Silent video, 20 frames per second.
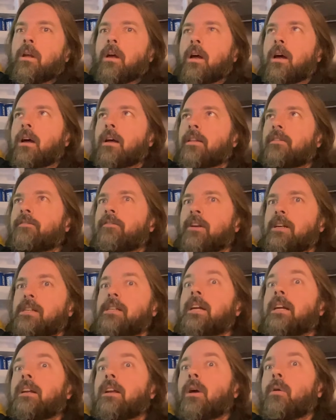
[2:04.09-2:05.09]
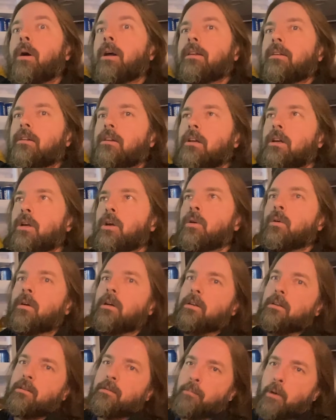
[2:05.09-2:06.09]
The fridge didn't know what to do.
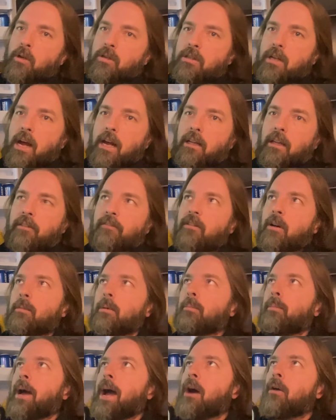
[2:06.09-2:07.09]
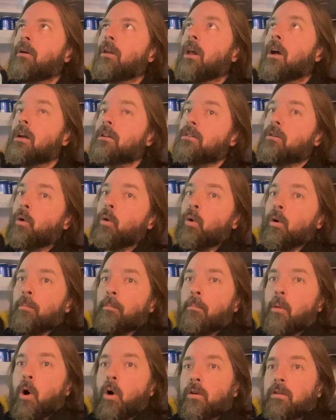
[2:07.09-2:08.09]
It's most likely from a power loss or
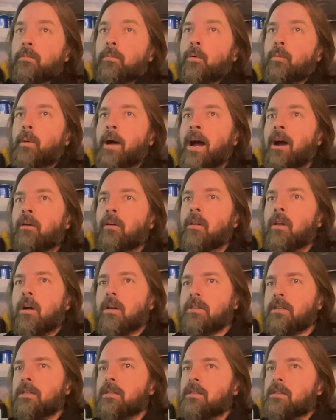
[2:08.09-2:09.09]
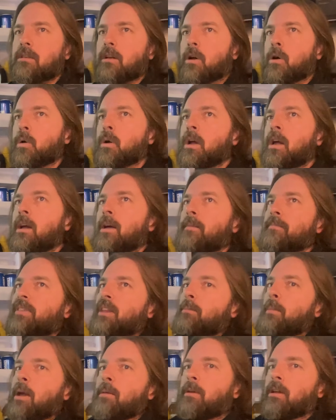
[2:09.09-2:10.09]
multiple power losses. So
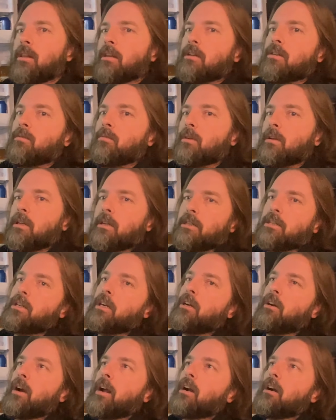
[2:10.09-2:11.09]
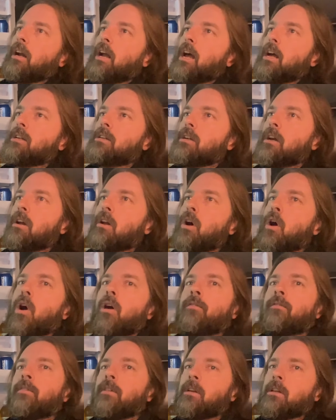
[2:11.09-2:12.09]
maybe this one, the generator got shut
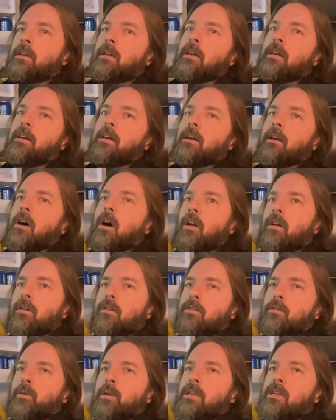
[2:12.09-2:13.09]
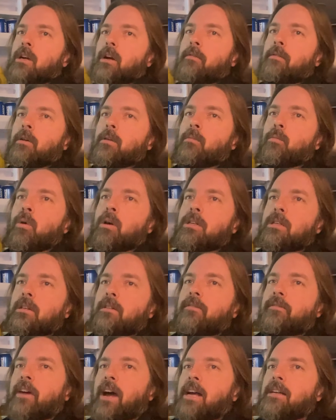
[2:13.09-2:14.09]
off, and the auto switchover
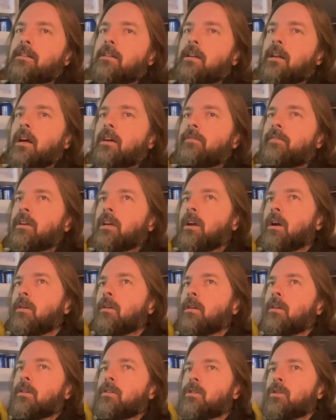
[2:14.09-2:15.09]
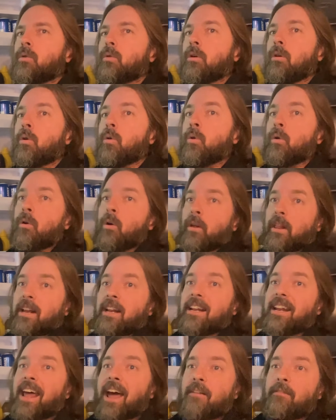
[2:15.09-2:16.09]
wasn't fast enough to go to their short cord, or they
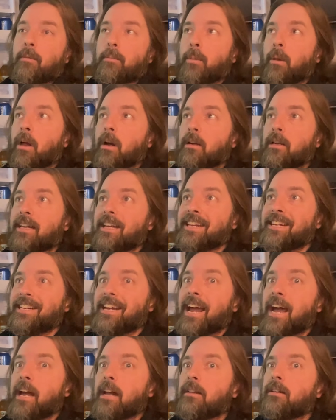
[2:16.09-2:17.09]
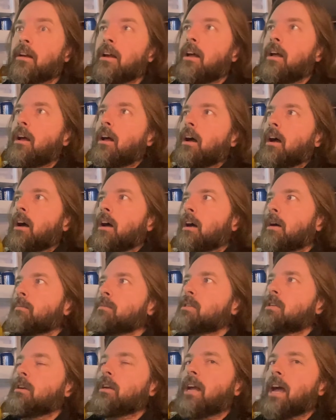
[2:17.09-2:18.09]
didn't have it plugged in yet.
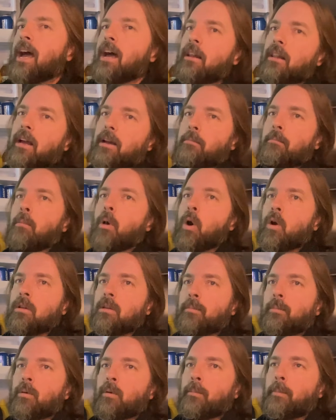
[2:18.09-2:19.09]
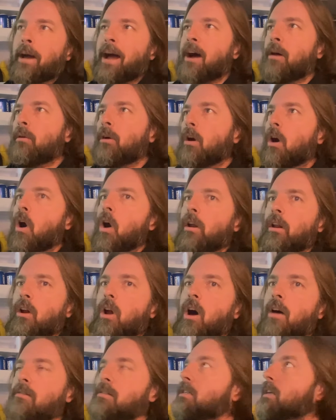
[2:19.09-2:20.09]
So you had like multiple power on and
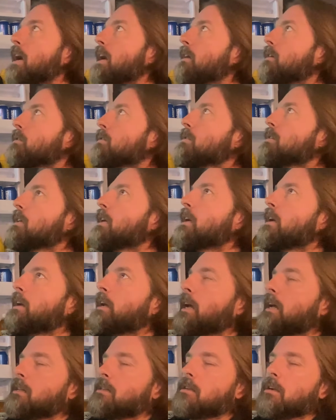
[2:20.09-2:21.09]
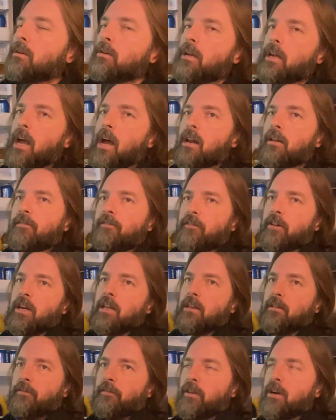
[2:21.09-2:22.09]
off cycles, and so it kind of
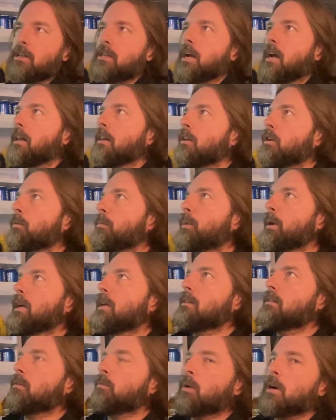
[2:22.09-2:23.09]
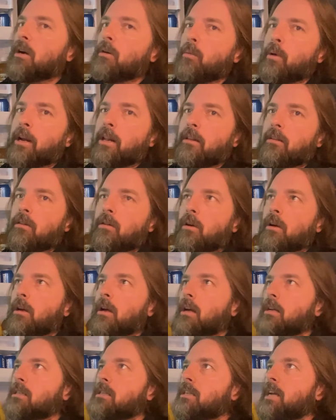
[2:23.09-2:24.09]
freaked the fridge out a little bit to where it went into
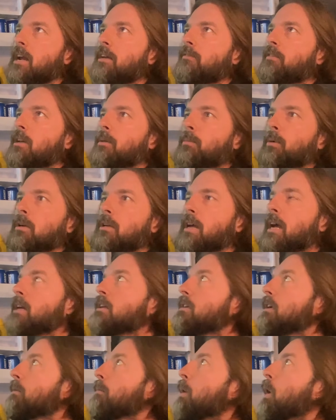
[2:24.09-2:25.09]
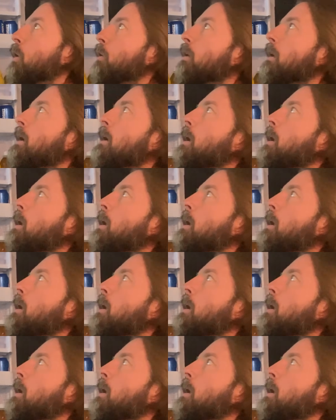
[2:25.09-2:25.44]
a safety protection mode.